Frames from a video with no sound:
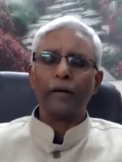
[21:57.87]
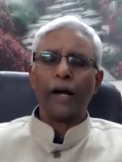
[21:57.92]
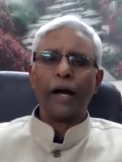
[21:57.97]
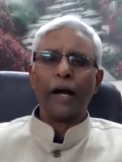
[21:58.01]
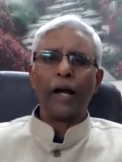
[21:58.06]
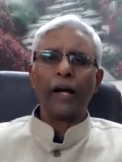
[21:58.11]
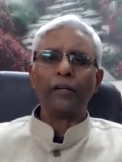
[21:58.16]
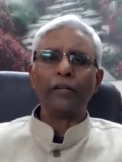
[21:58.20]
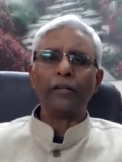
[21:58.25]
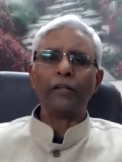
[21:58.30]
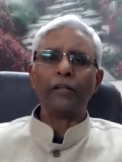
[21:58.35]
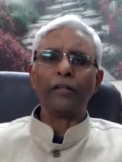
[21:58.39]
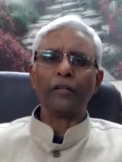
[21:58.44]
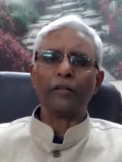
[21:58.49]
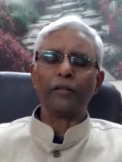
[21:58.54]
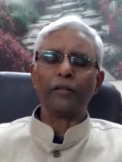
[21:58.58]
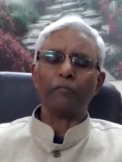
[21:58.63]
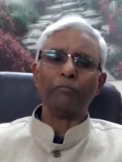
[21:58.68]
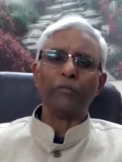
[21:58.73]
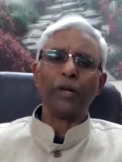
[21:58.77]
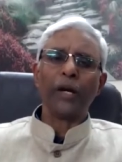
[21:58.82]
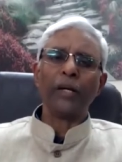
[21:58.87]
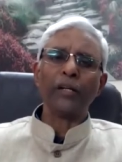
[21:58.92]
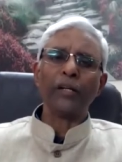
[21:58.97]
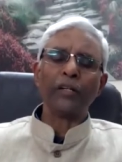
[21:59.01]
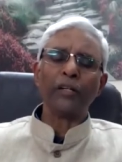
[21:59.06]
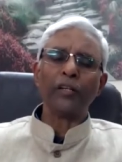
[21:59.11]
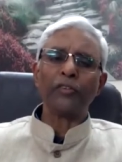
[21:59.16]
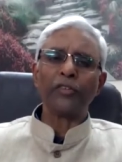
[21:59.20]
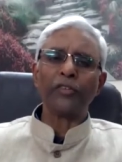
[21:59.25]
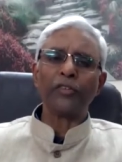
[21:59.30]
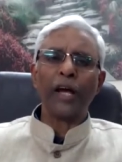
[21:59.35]
and uh,
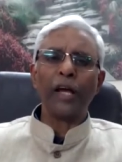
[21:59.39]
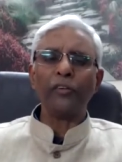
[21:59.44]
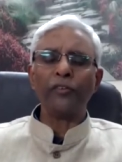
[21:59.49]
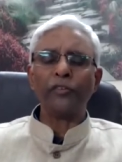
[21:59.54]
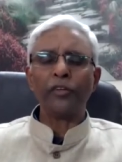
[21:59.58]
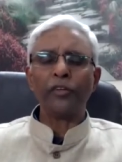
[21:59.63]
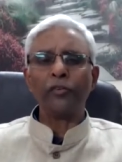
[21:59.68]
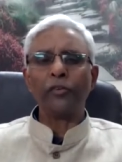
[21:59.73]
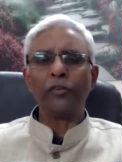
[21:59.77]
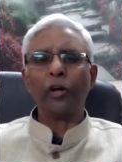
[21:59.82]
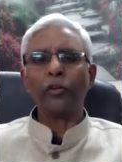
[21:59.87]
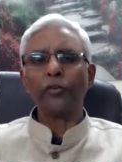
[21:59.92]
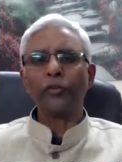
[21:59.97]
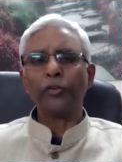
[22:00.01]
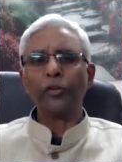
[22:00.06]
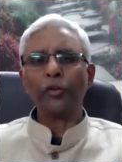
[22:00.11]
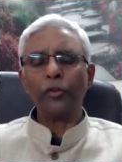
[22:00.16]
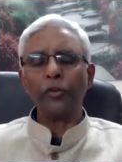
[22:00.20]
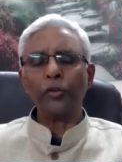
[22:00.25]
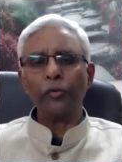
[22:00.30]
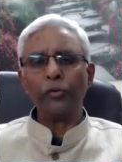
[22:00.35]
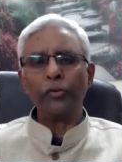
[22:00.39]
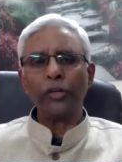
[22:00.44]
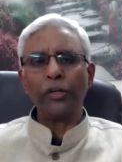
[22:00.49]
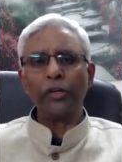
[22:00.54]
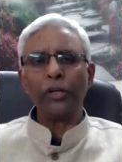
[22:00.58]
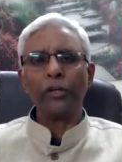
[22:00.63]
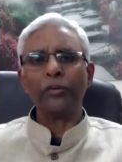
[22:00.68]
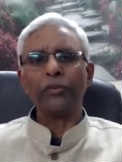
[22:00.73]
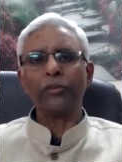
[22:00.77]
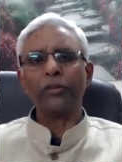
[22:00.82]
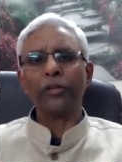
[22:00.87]
medical science is also
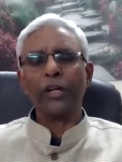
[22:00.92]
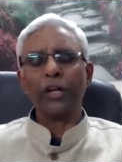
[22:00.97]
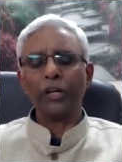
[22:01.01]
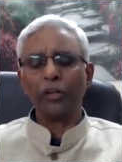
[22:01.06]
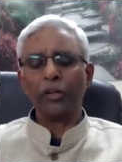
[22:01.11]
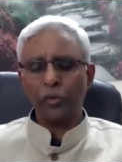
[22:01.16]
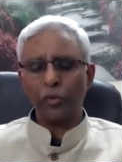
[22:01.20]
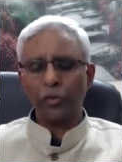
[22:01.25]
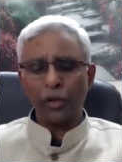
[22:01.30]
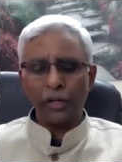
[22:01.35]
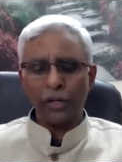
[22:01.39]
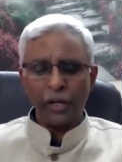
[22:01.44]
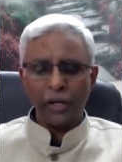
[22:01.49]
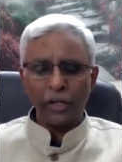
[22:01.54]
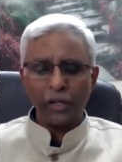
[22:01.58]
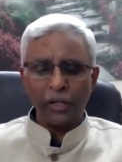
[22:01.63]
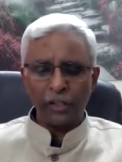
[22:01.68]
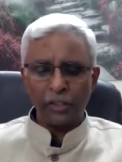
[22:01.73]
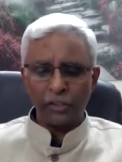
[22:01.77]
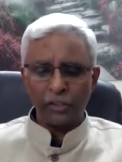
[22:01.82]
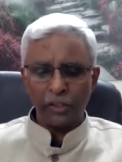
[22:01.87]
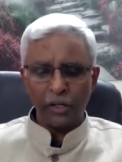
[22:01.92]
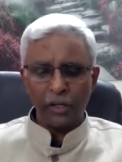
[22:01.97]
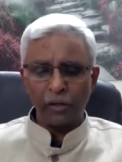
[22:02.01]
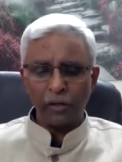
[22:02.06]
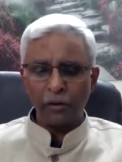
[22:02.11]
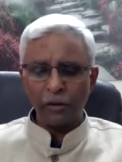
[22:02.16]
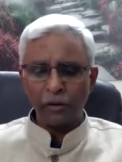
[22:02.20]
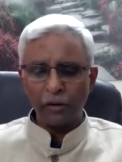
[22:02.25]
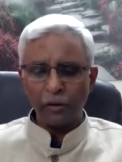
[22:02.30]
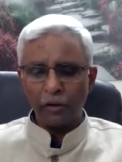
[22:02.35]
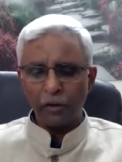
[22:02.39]
using internet to a great
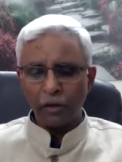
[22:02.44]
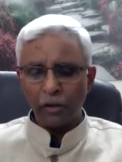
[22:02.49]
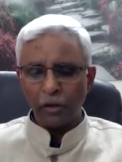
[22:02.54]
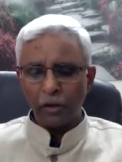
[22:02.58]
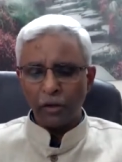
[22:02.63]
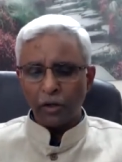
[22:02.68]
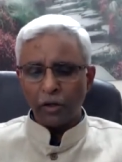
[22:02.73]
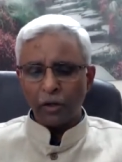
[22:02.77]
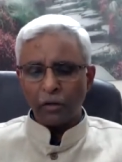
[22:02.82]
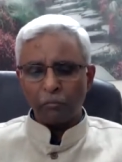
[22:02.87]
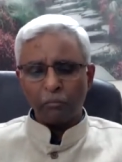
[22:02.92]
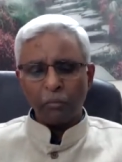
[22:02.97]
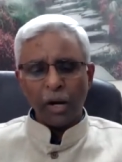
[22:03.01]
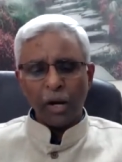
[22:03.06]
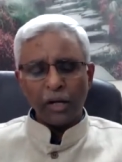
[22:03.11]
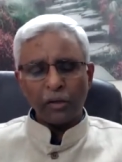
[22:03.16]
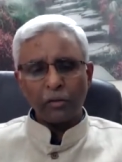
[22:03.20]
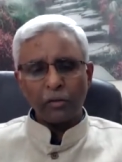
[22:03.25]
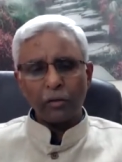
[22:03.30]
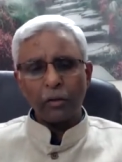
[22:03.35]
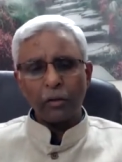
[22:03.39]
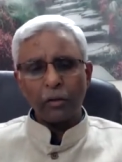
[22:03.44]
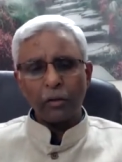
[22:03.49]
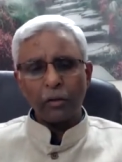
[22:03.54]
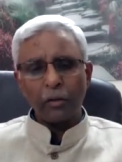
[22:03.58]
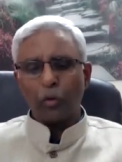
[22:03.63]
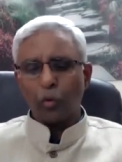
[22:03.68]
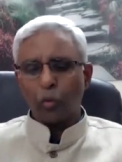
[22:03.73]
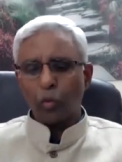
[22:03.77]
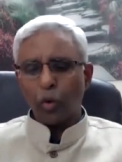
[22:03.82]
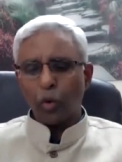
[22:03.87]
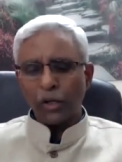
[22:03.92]
extent but
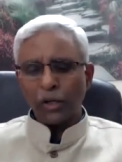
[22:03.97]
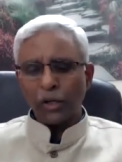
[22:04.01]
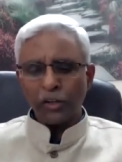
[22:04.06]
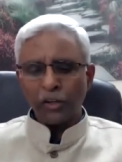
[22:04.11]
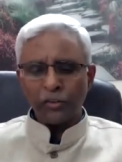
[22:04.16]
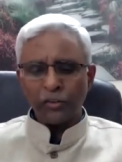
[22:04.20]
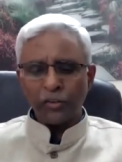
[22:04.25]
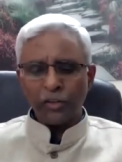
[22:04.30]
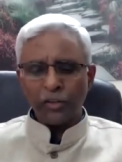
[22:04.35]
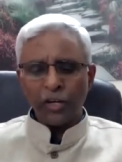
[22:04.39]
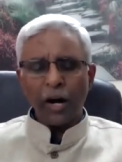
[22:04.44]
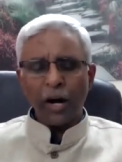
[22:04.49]
what is